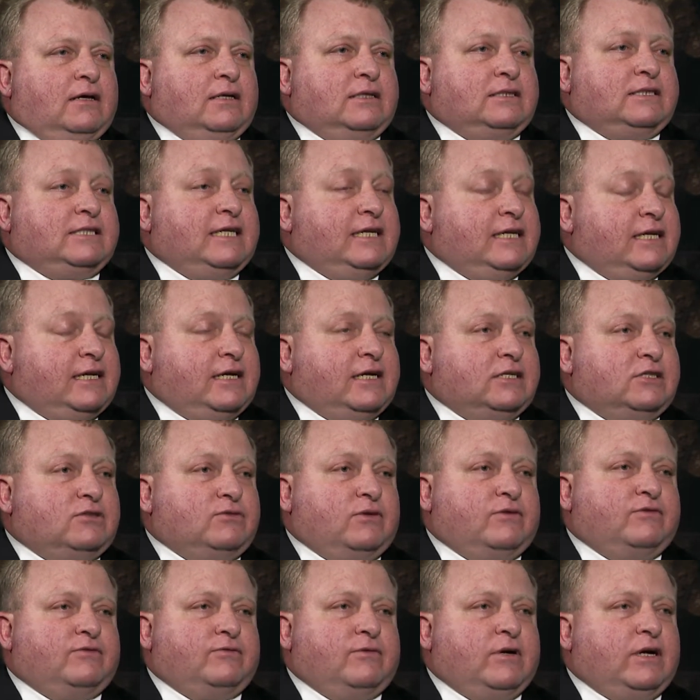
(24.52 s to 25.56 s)
syndicates
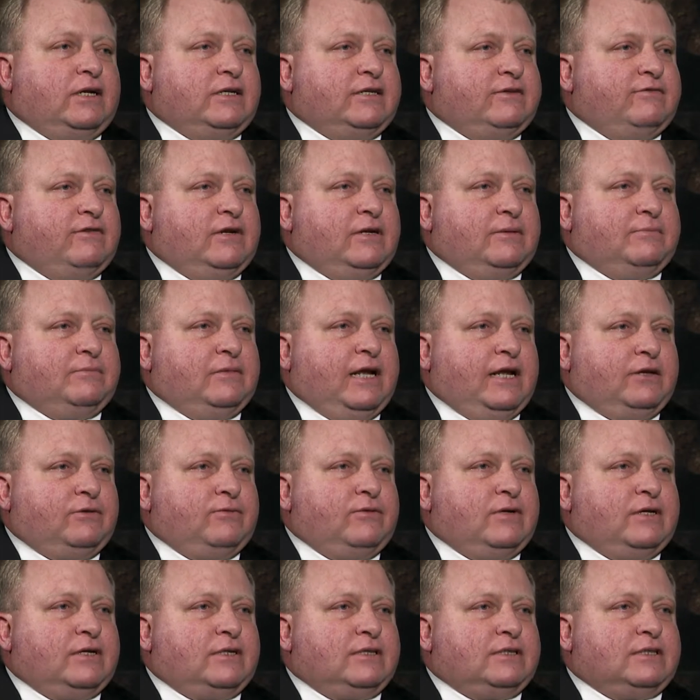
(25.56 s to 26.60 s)
with well-developed
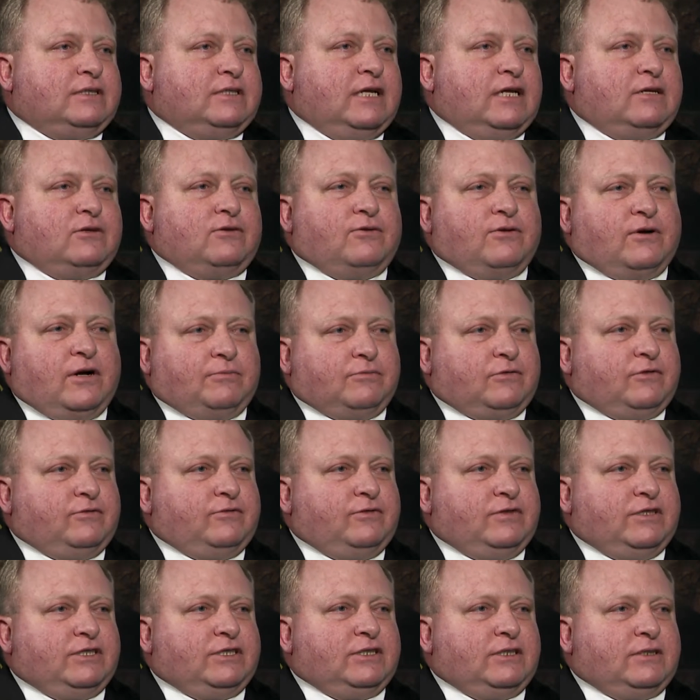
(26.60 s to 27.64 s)
networks that corrupt
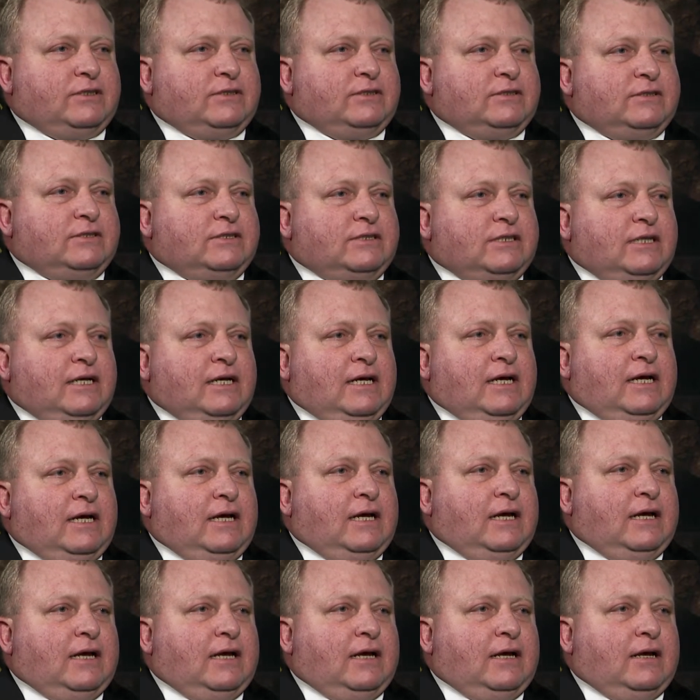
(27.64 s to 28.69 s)
officials,
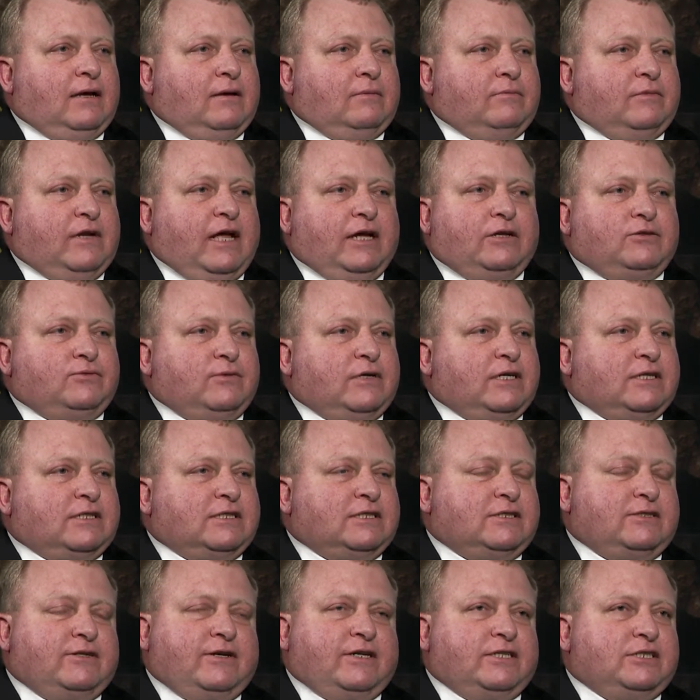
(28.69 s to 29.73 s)

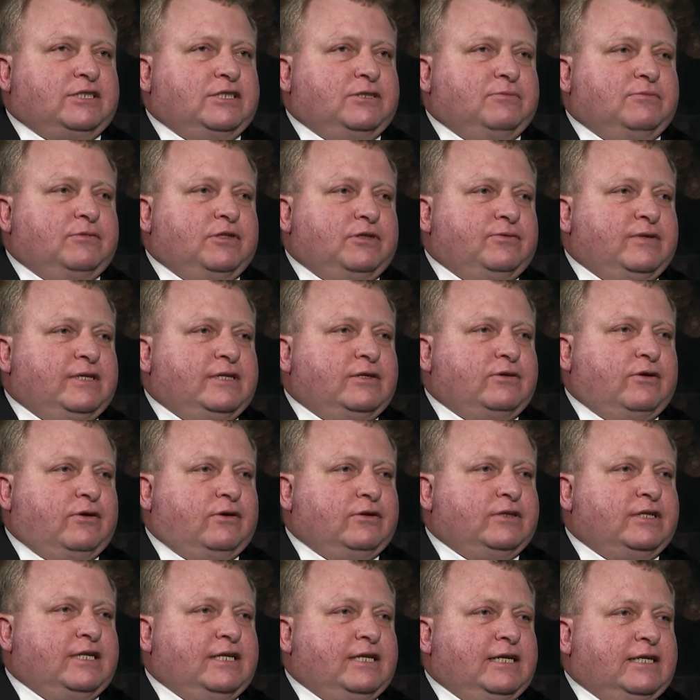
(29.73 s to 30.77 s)
networks stretching between
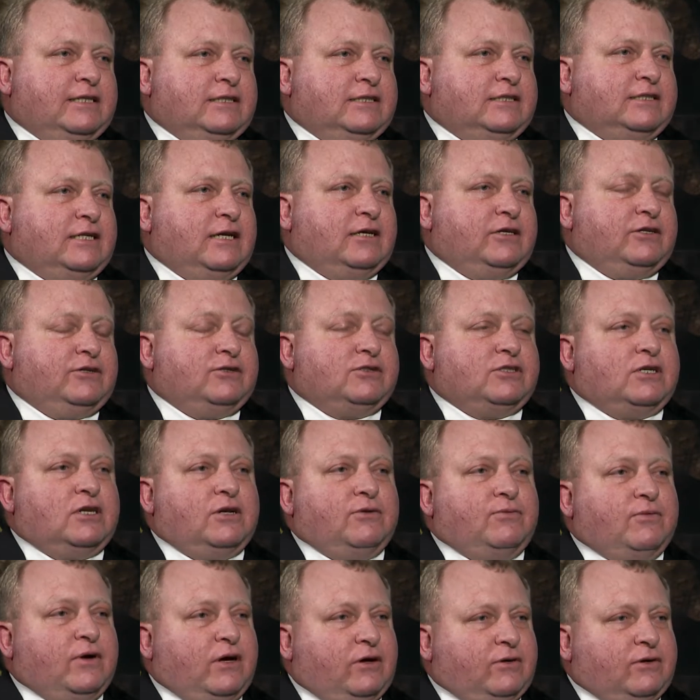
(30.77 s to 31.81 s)
continents that are usually
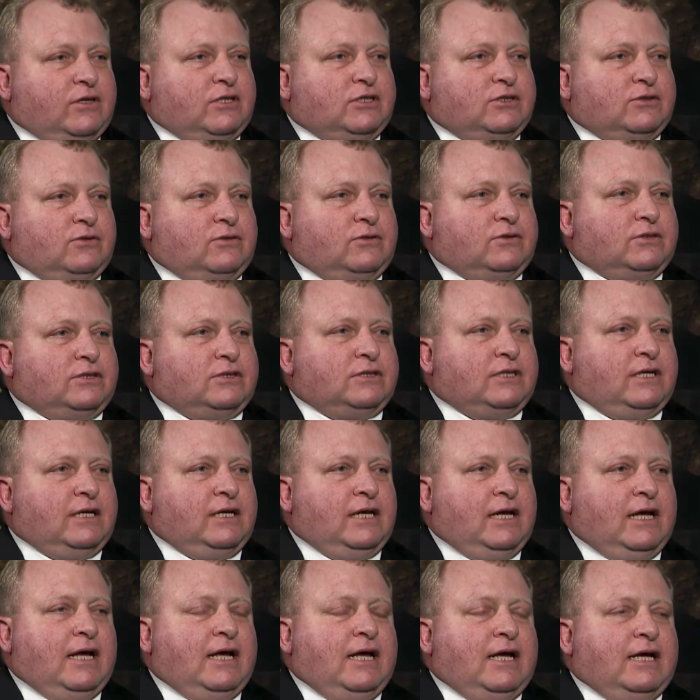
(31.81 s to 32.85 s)
well-resourced.
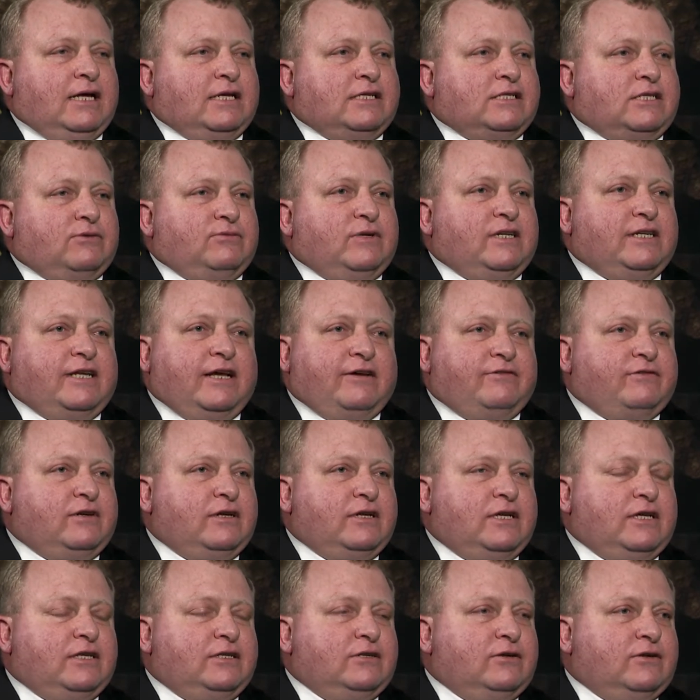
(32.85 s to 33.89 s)
So we're
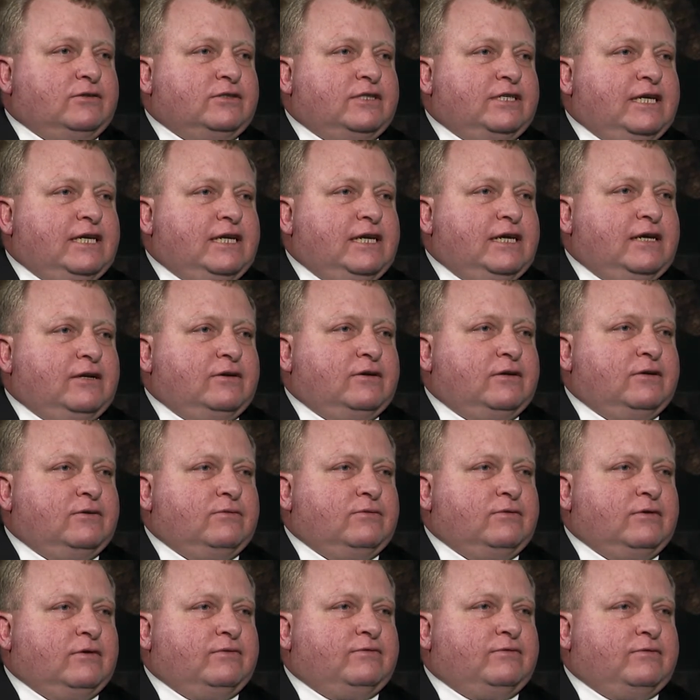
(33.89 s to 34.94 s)
definitely not dealing
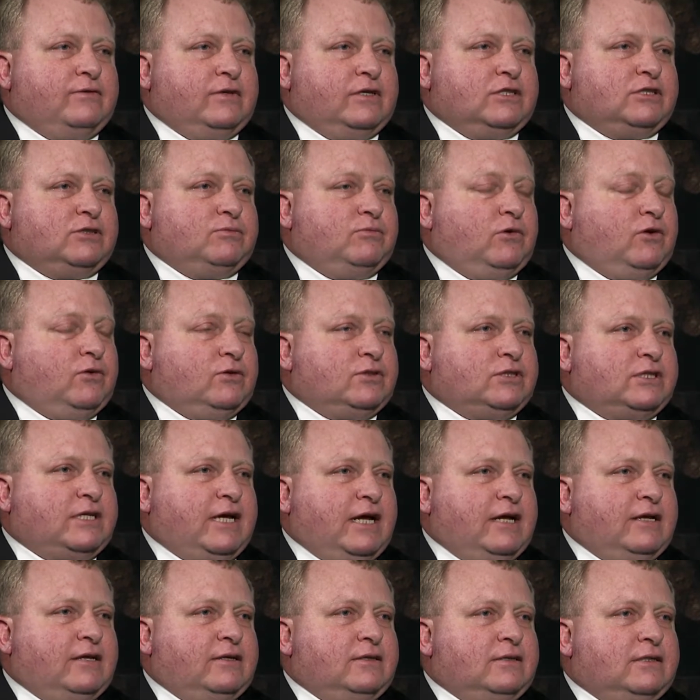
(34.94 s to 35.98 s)
with
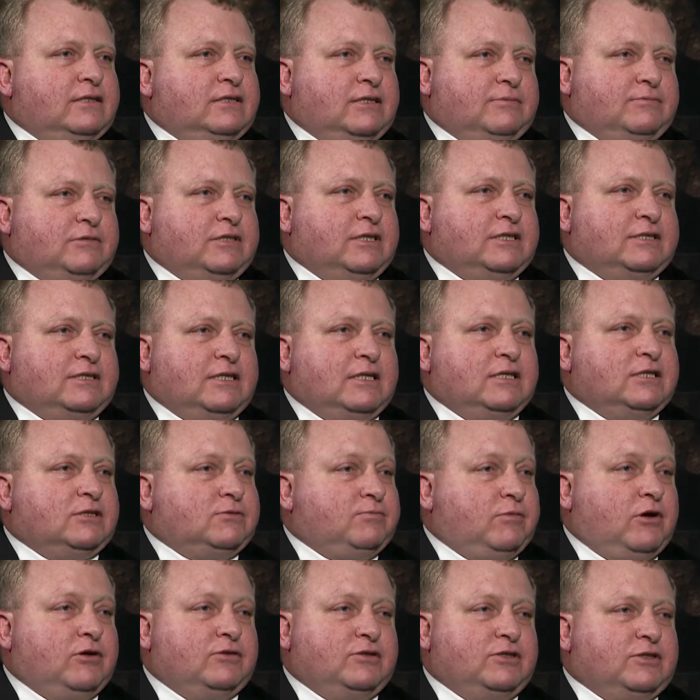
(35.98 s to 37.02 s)
small-scale subsistence
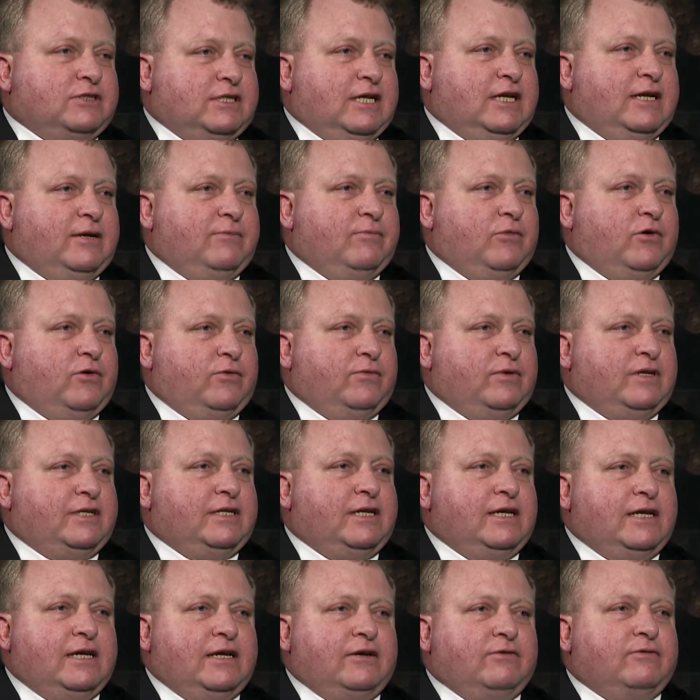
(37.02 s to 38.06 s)
poachers anymore. We're
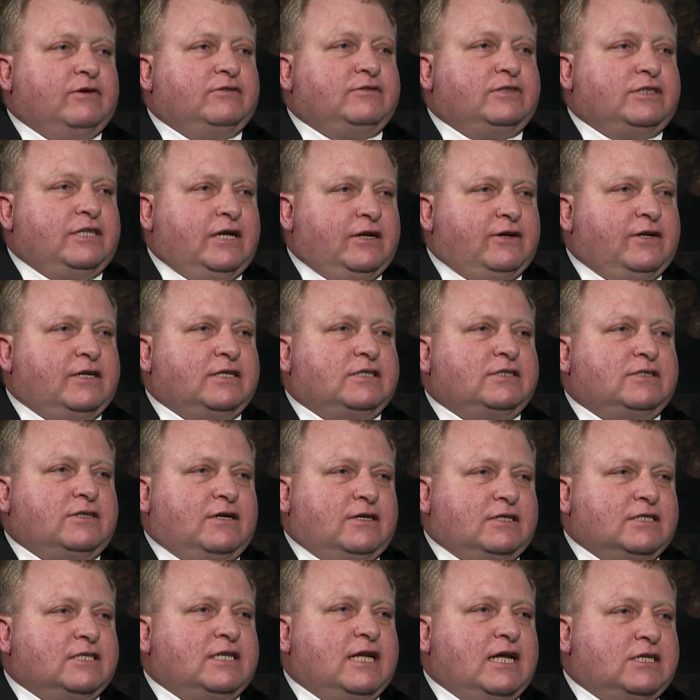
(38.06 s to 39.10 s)
dealing with serious
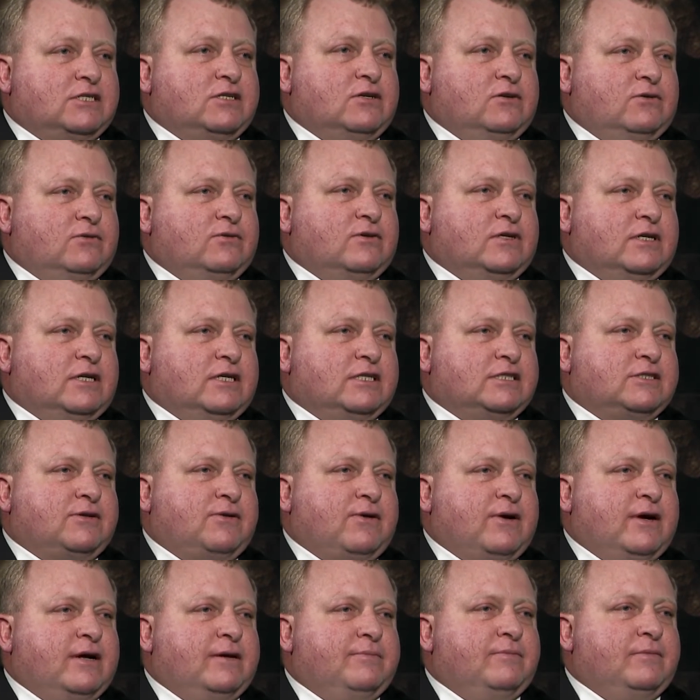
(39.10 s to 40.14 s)
transnational organized
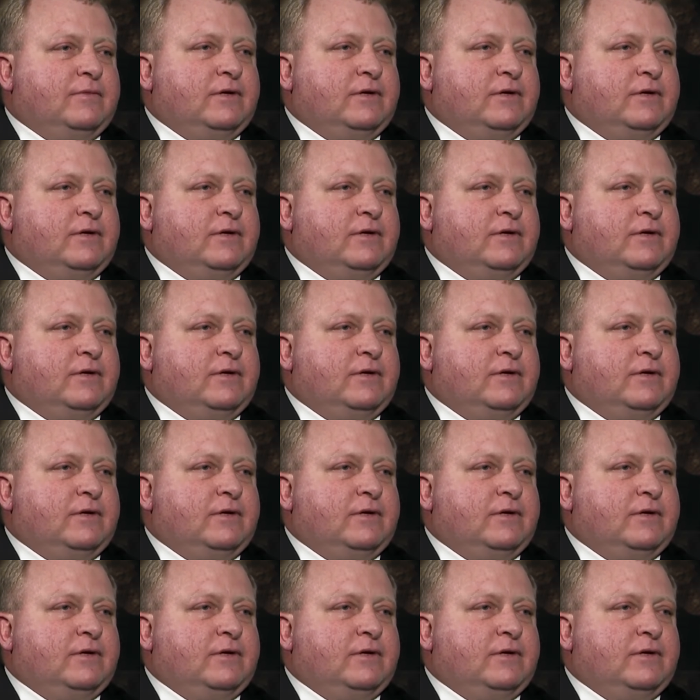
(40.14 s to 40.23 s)
crime.